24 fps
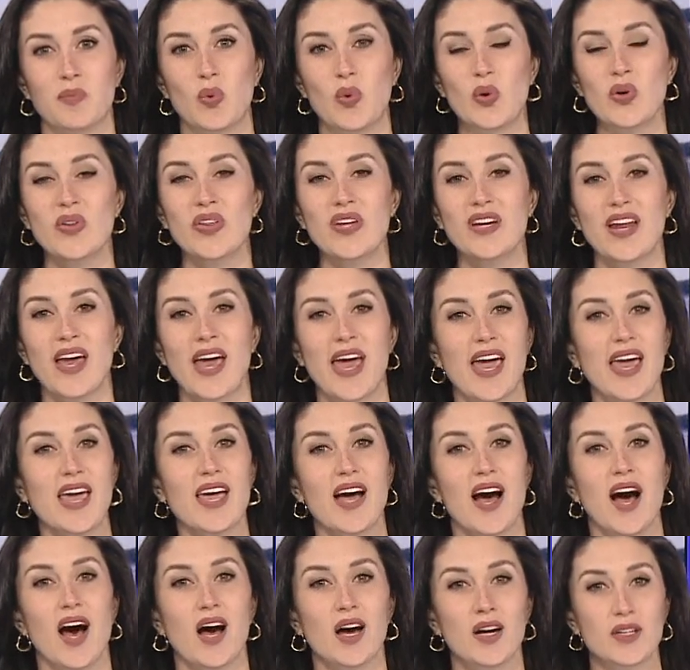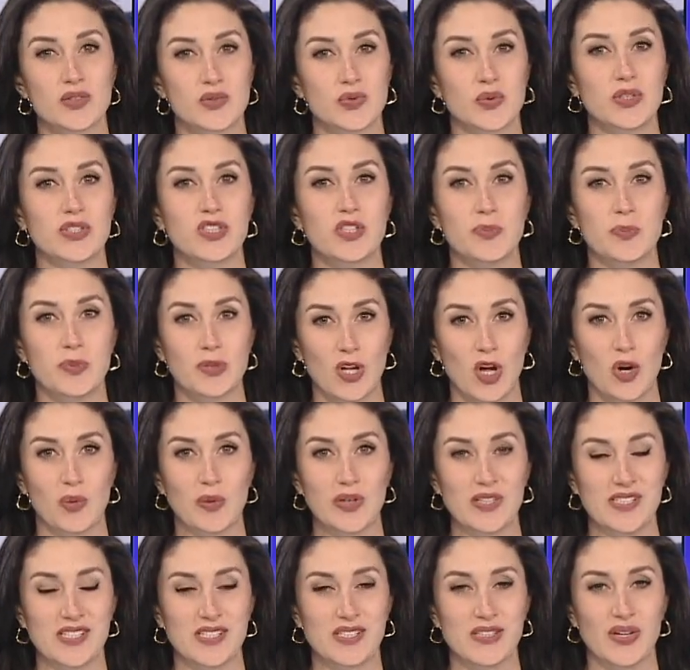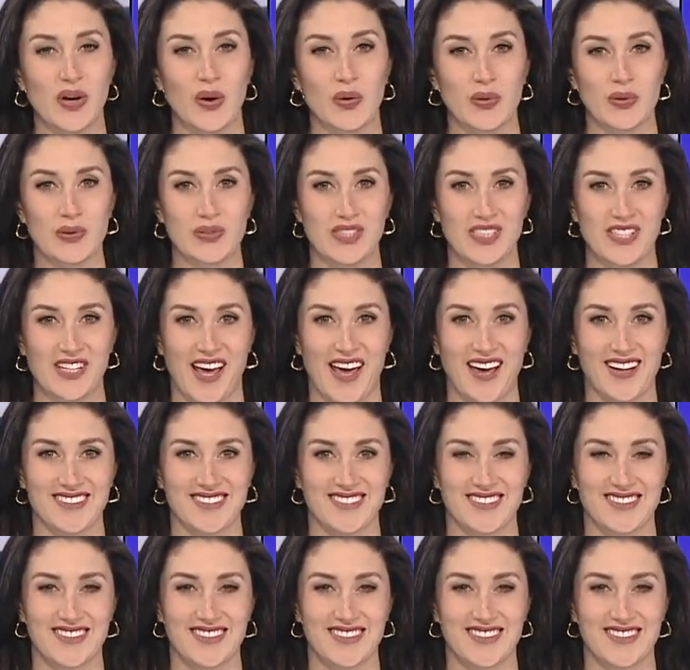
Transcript: more than 800 diplomas in total today.